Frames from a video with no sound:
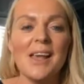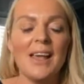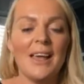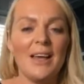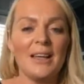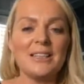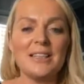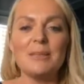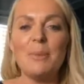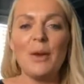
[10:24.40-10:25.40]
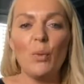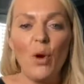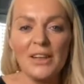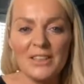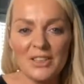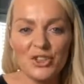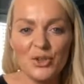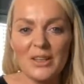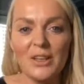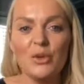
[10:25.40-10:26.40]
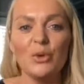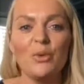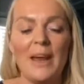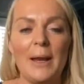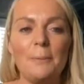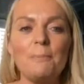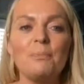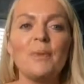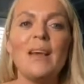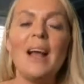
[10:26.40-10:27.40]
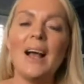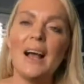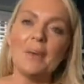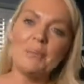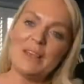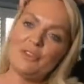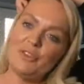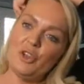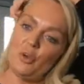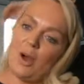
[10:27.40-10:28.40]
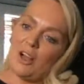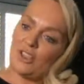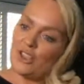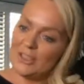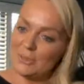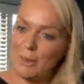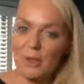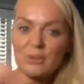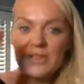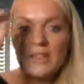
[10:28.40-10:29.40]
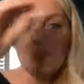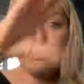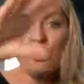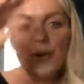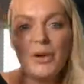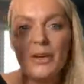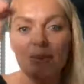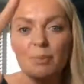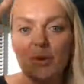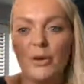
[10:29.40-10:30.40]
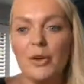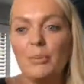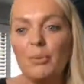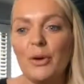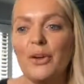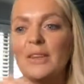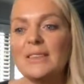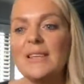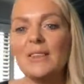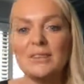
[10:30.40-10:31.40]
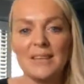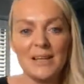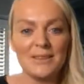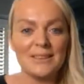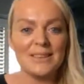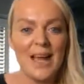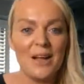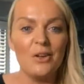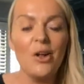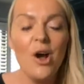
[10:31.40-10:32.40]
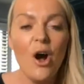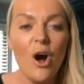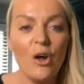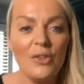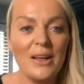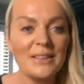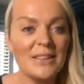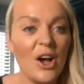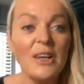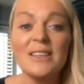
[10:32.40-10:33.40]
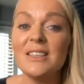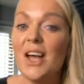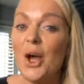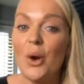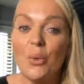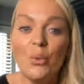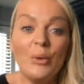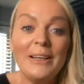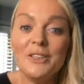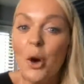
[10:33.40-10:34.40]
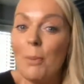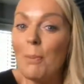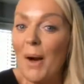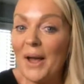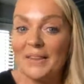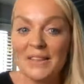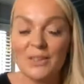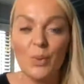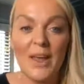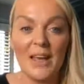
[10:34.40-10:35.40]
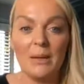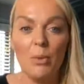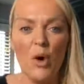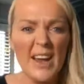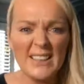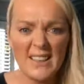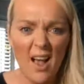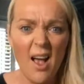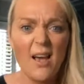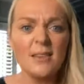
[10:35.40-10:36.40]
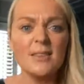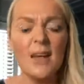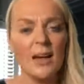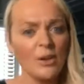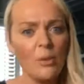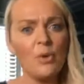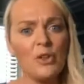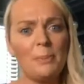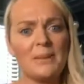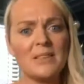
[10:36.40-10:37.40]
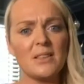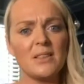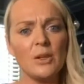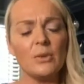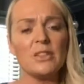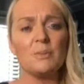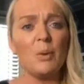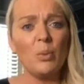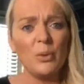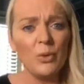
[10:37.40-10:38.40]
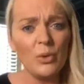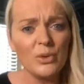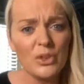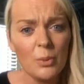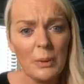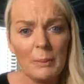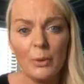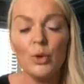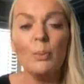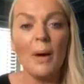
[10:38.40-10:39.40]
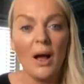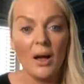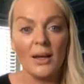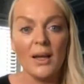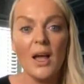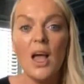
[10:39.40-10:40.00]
It doesn't matter what industry that you're in. If you are just posting product, sell on that site, we don't buy this way anymore. It's us. I know we're the business owners, but we're also people who buy.